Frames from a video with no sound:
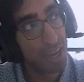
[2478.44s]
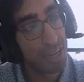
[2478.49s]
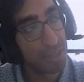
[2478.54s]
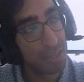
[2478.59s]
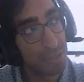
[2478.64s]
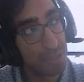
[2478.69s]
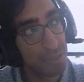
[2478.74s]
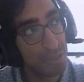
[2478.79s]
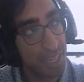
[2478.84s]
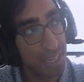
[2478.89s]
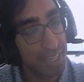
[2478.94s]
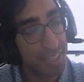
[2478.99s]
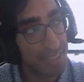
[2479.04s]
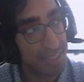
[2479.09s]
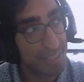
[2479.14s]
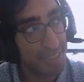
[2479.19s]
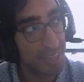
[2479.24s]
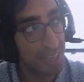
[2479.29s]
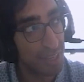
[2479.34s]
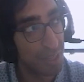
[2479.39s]
Do you guys
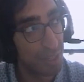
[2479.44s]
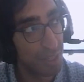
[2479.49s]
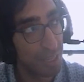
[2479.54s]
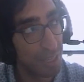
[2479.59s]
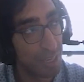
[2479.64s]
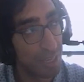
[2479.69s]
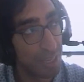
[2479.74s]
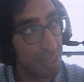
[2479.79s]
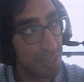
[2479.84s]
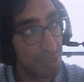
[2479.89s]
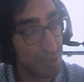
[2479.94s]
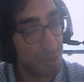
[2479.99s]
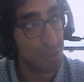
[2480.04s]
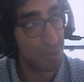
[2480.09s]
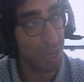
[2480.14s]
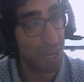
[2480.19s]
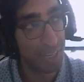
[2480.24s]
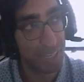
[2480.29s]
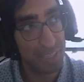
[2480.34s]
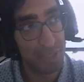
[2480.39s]
sell
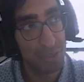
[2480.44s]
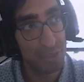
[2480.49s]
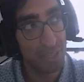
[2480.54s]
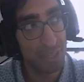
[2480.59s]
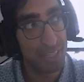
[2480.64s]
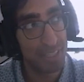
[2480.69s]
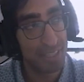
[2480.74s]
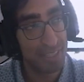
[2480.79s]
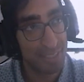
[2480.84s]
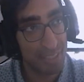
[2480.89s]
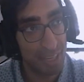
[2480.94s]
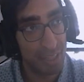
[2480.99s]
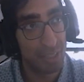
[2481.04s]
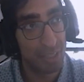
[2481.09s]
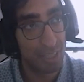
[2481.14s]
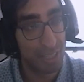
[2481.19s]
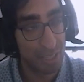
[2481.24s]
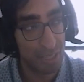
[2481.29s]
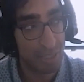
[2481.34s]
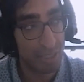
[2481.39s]
into
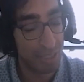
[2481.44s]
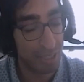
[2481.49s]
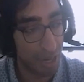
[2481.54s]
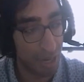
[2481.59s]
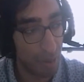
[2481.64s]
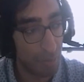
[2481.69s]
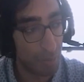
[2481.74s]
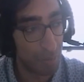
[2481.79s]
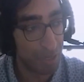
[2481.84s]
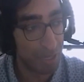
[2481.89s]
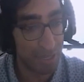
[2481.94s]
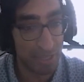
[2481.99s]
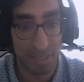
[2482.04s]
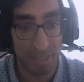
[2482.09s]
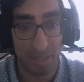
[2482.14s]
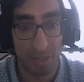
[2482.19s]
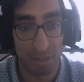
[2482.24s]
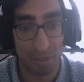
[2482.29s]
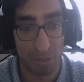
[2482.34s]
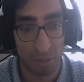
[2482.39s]
companies
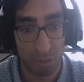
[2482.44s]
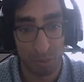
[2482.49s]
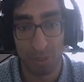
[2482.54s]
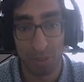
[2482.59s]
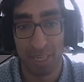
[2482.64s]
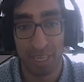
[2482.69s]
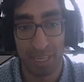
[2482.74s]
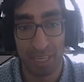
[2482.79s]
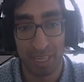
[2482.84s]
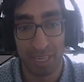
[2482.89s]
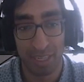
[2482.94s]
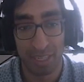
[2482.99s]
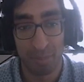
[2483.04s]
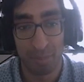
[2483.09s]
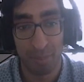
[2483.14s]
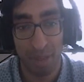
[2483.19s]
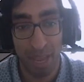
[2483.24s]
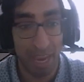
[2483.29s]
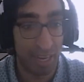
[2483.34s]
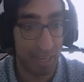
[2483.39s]
that are creating
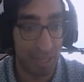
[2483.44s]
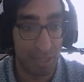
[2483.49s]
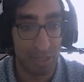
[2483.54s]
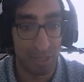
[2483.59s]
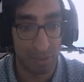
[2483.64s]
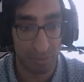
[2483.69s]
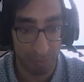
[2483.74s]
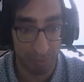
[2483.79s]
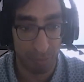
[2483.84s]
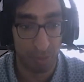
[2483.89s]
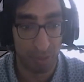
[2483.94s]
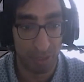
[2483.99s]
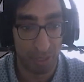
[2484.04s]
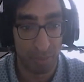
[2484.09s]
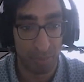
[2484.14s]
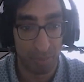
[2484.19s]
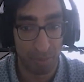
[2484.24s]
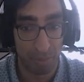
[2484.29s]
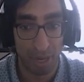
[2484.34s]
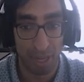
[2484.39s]
packaging for
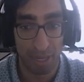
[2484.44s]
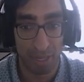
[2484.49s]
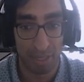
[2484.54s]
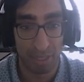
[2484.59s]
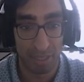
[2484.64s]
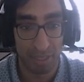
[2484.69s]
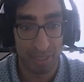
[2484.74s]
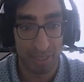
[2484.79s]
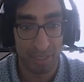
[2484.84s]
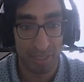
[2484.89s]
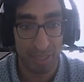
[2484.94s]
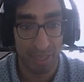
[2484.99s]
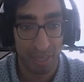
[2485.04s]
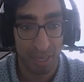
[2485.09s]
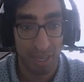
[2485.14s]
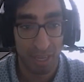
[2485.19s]
their products?